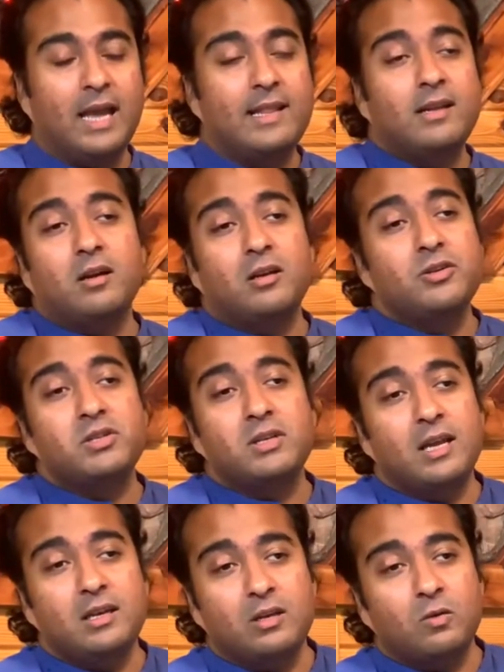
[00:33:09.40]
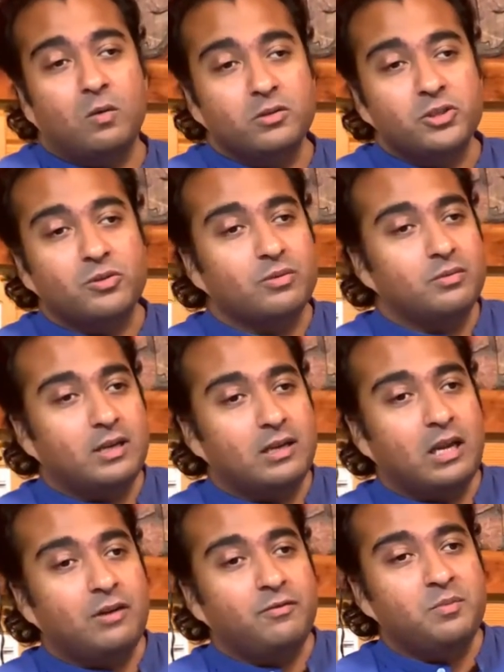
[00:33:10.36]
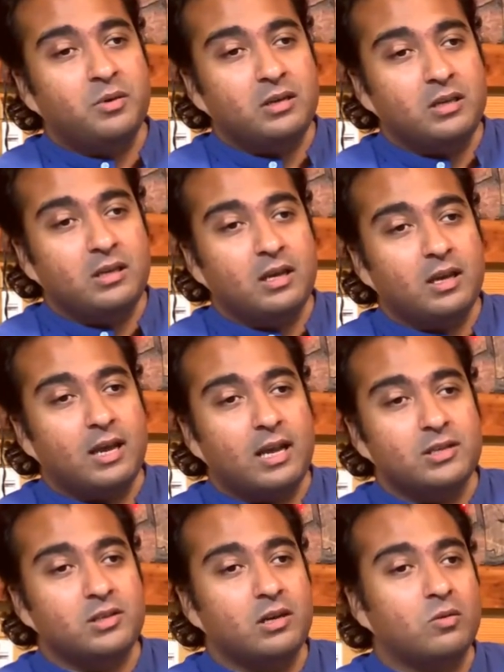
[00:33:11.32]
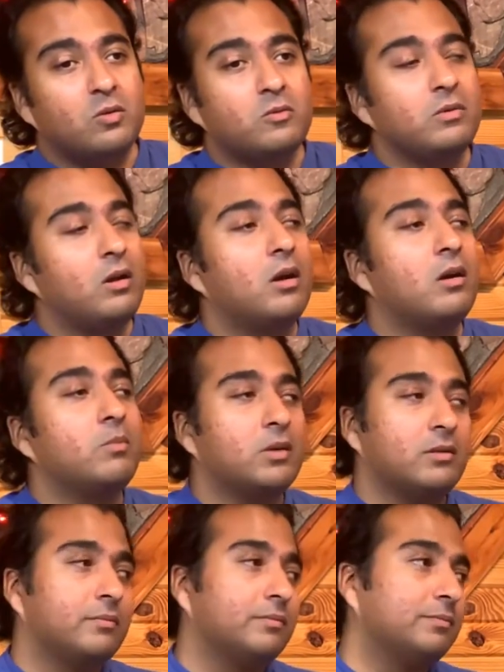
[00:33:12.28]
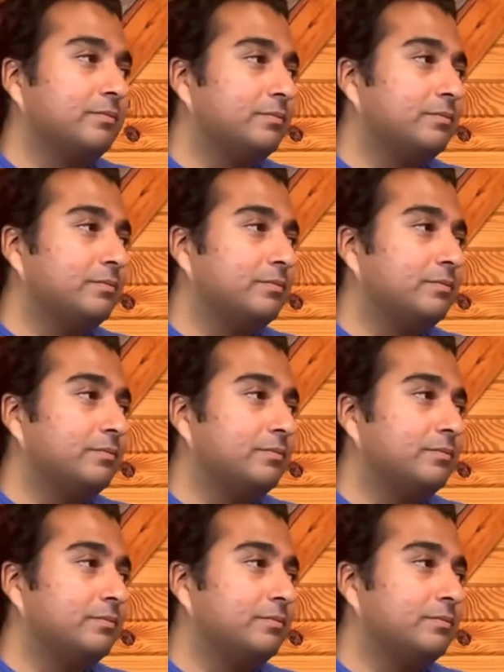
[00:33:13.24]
And then understanding also that everybody has their own karma.